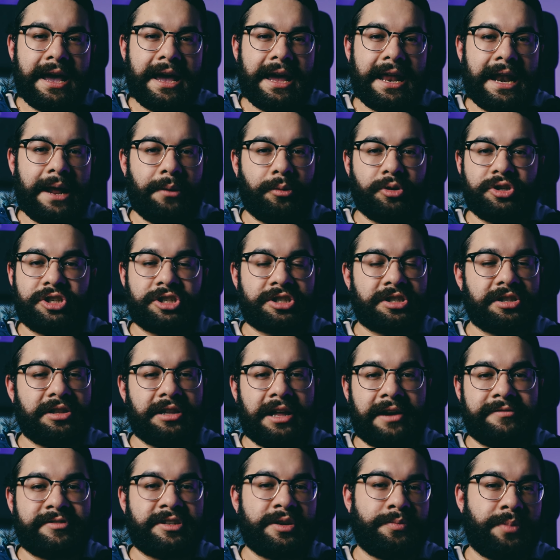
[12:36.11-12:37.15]
And I would just
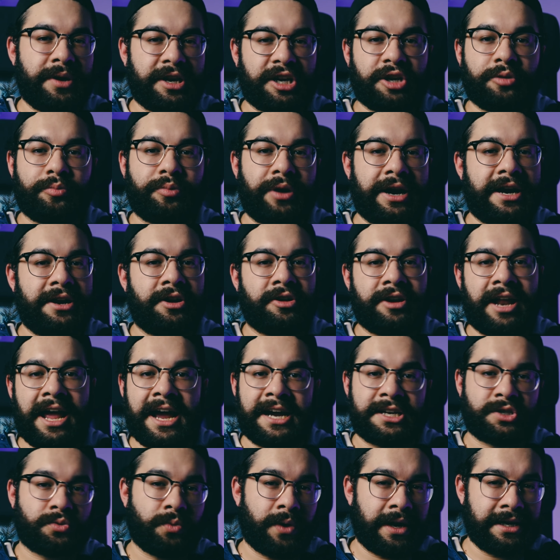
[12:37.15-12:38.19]
love to pick your brain on
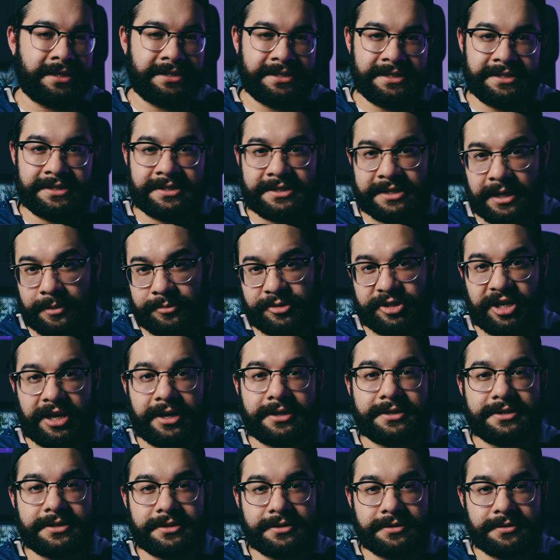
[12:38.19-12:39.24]
XYZ
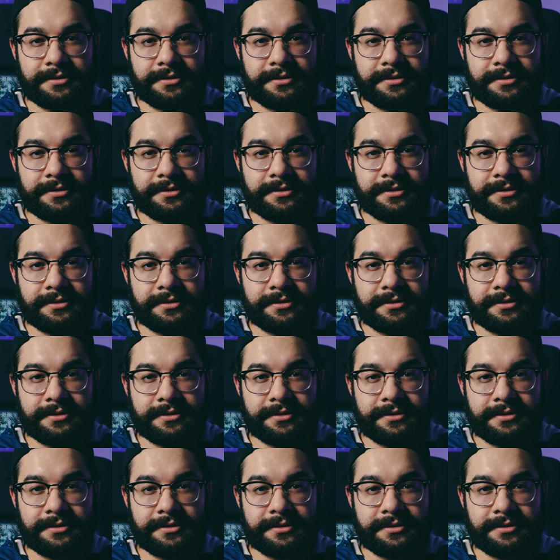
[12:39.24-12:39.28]
subject.